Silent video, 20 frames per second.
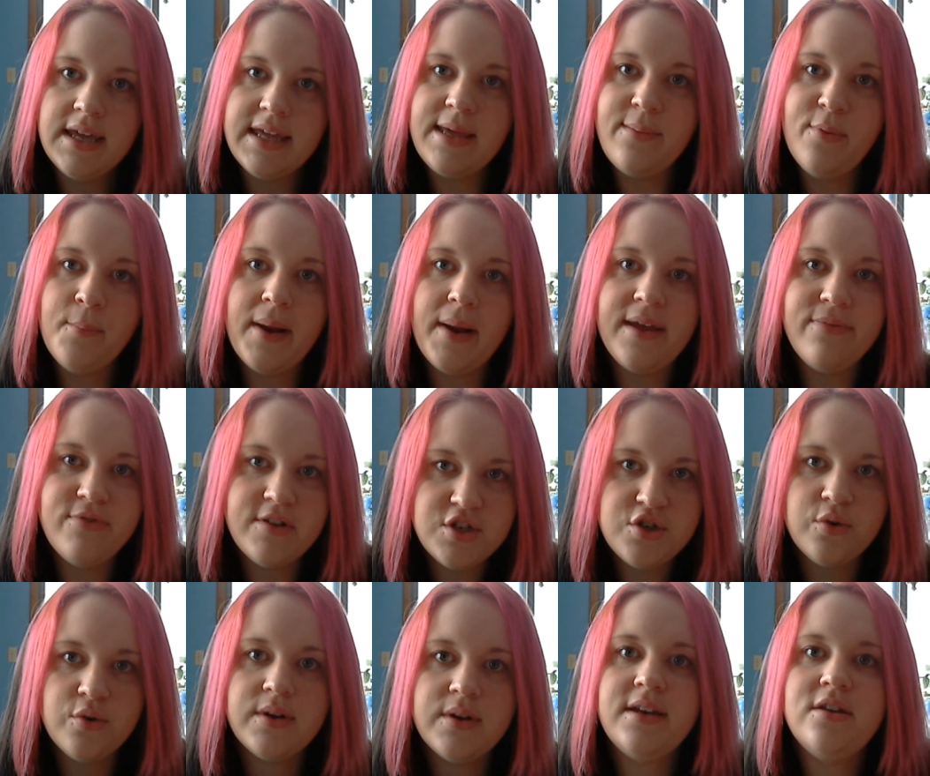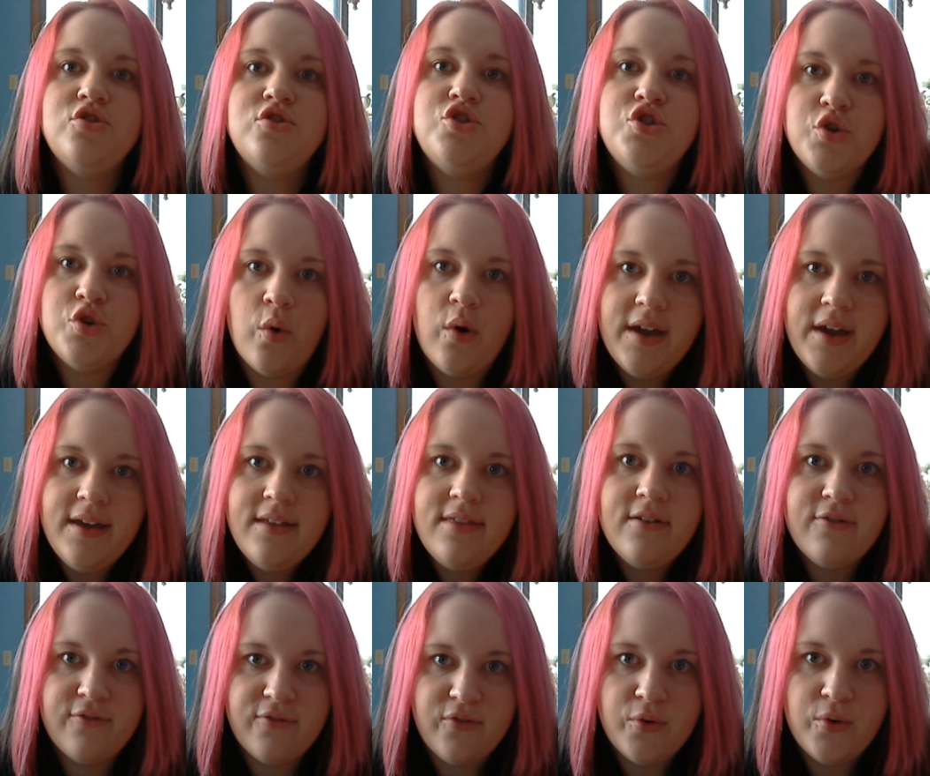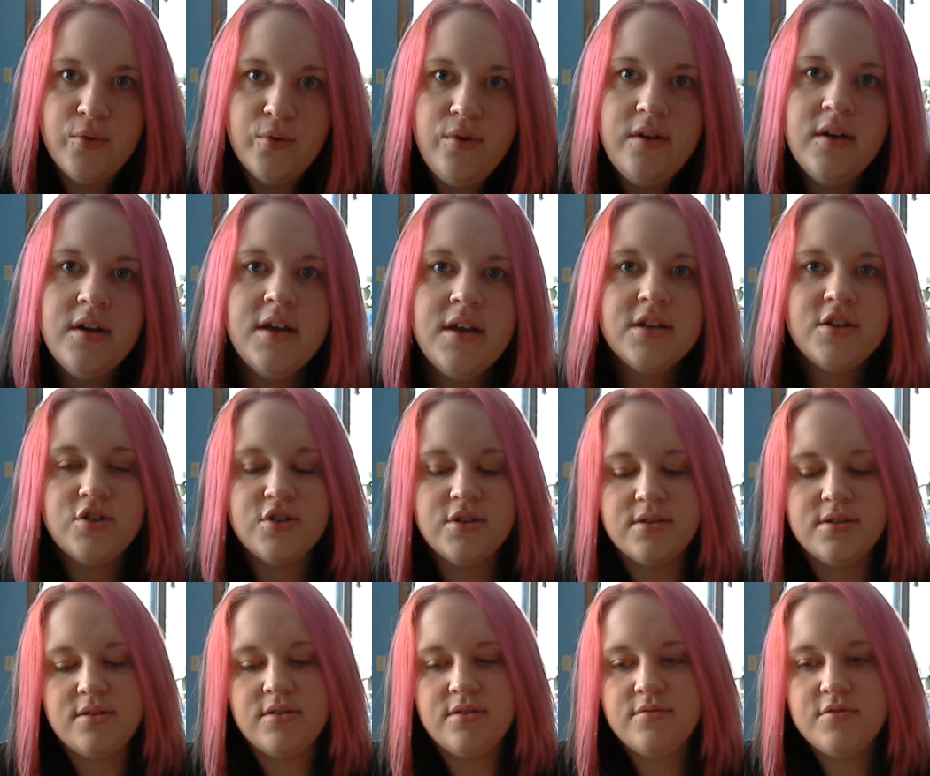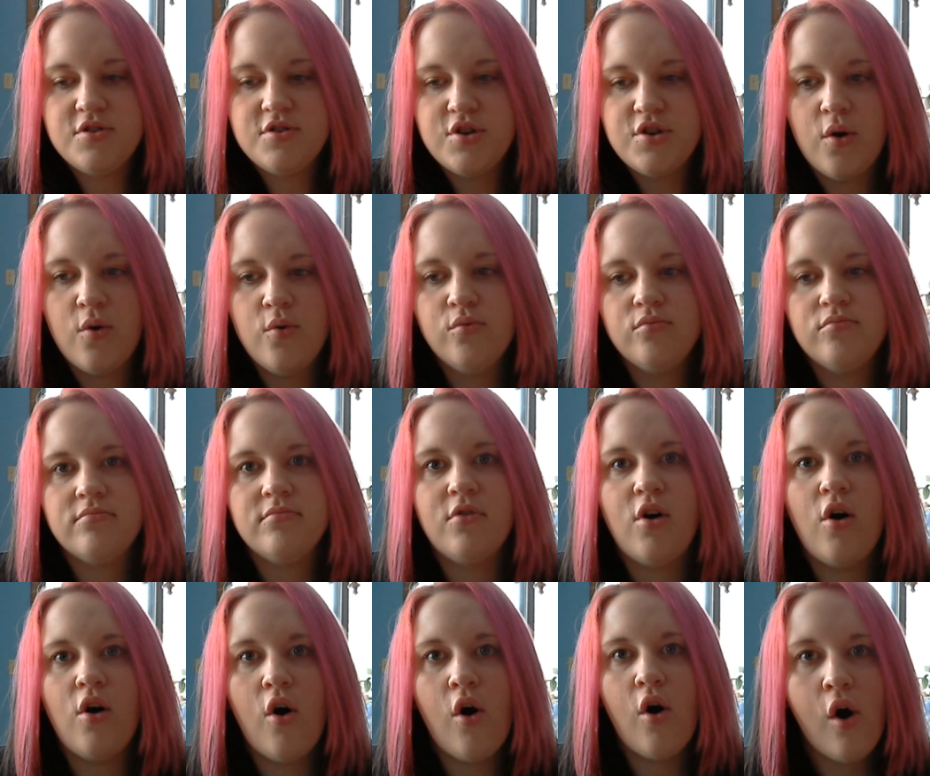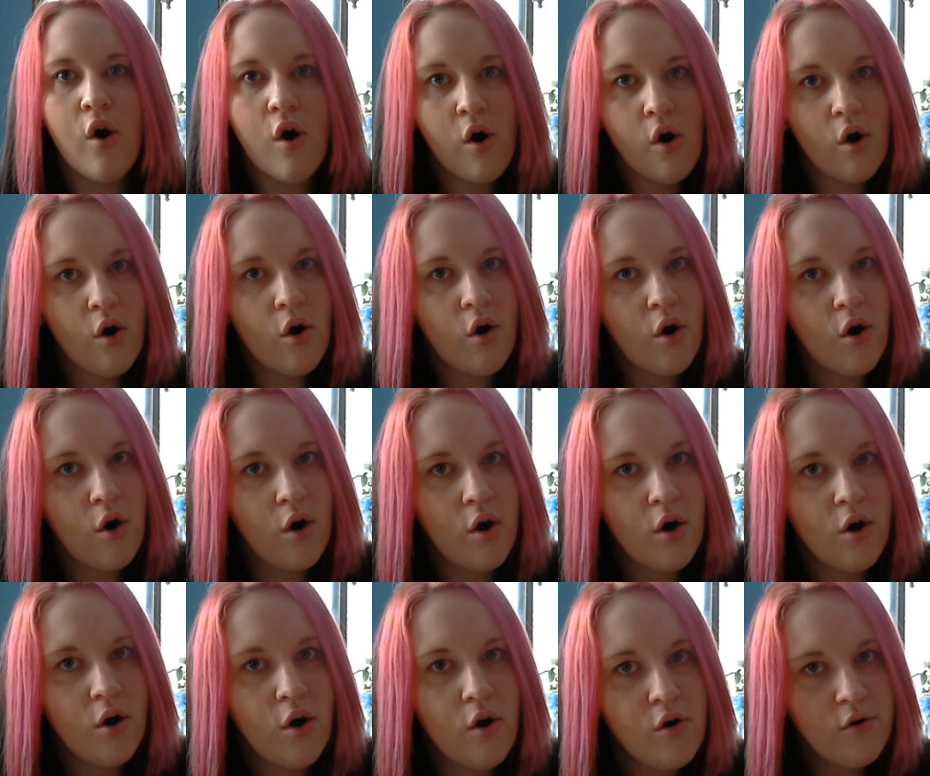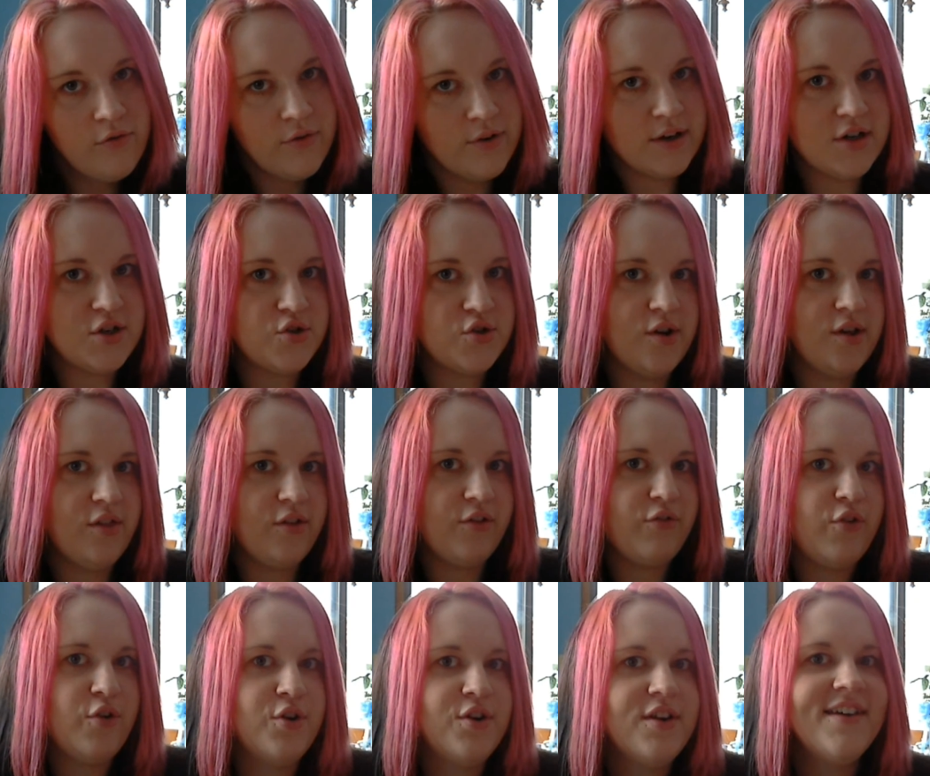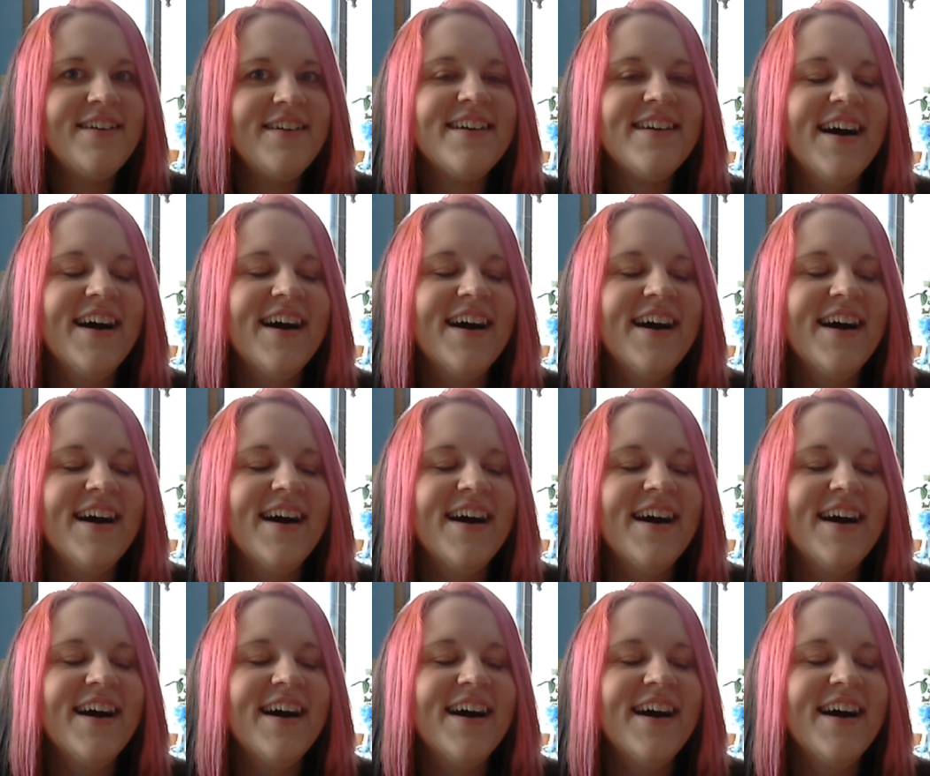keep in mind that you can enjoy the food. Just don't over-enjoy the food.